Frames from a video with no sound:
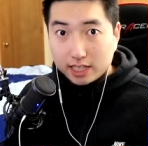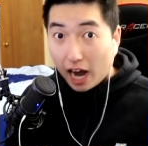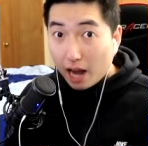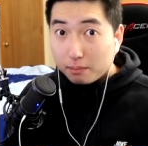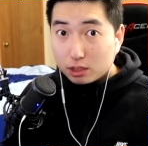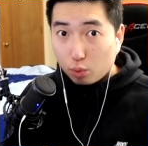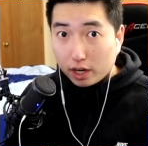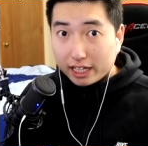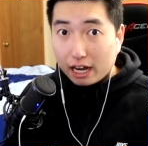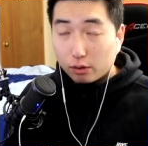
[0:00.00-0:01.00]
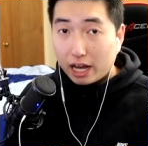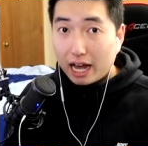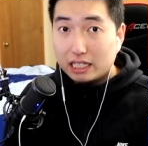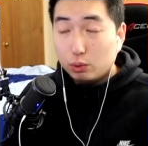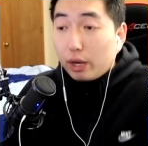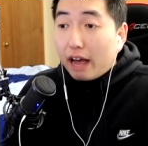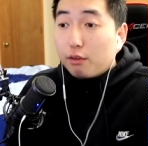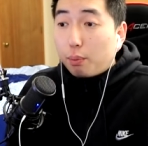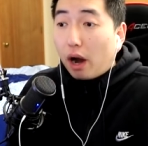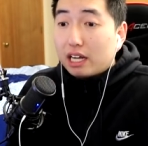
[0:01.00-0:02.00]
Time is running out, guys. We have
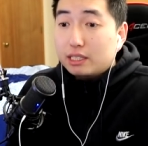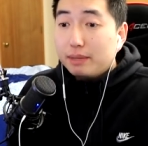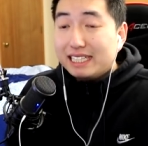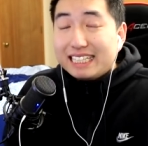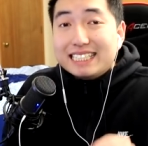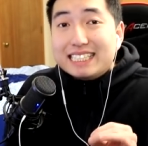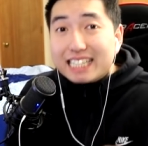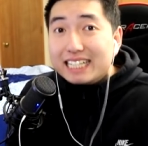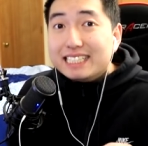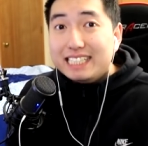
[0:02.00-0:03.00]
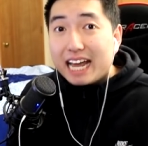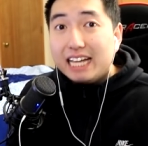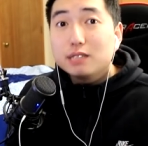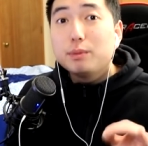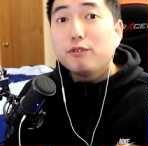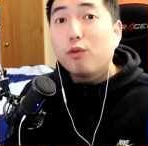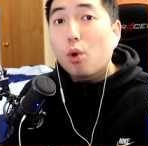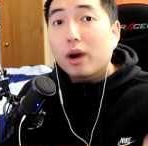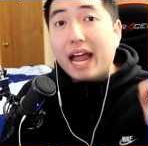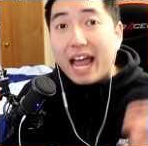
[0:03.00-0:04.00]
approximately six days
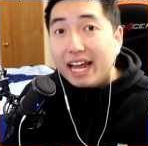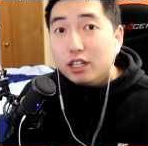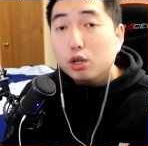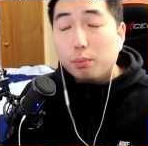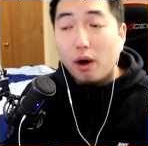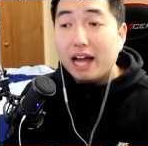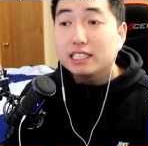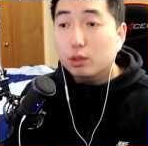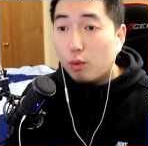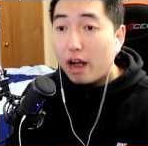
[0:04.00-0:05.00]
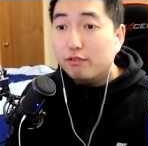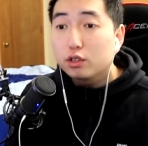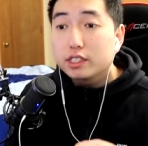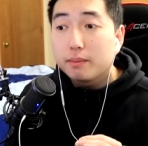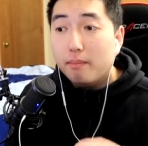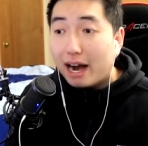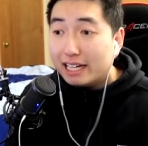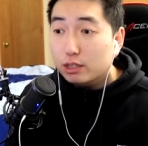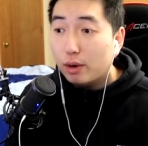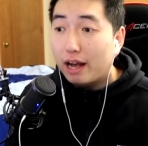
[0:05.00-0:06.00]
before Enderbrine's arrival to
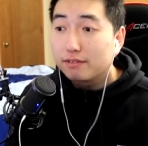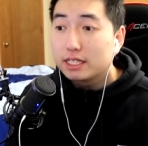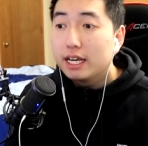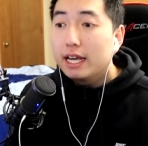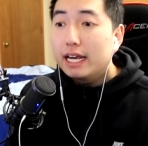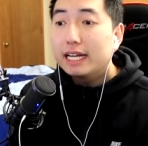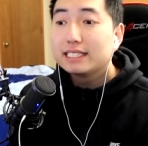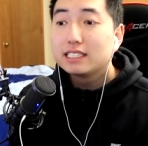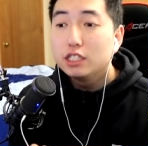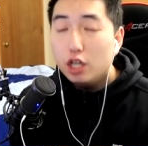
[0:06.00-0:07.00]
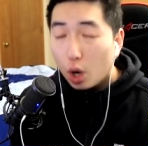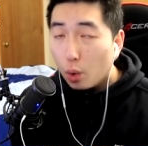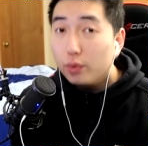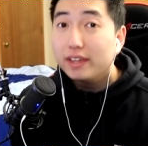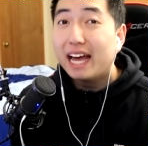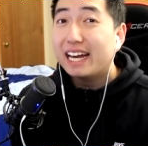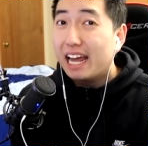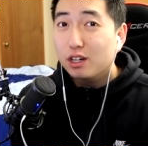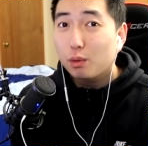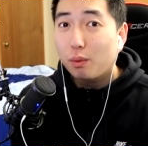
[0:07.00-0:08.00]
Minecraft. It's known that
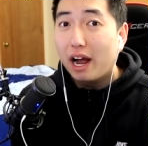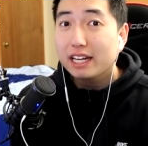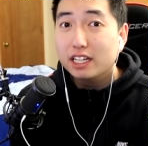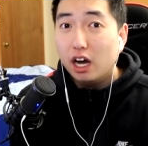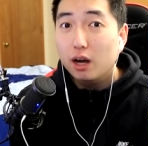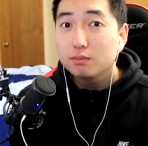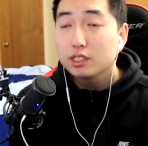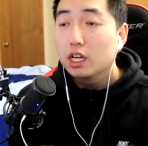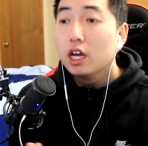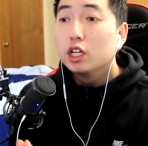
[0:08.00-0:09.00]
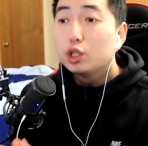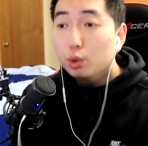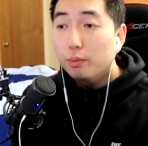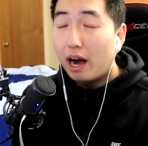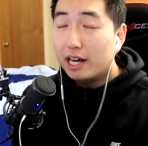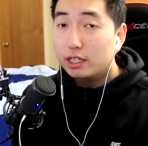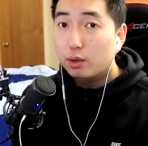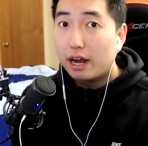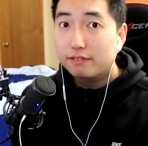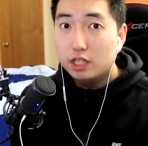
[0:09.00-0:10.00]
Enderbrine comes to
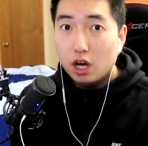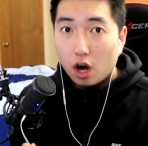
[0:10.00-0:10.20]
Minecraft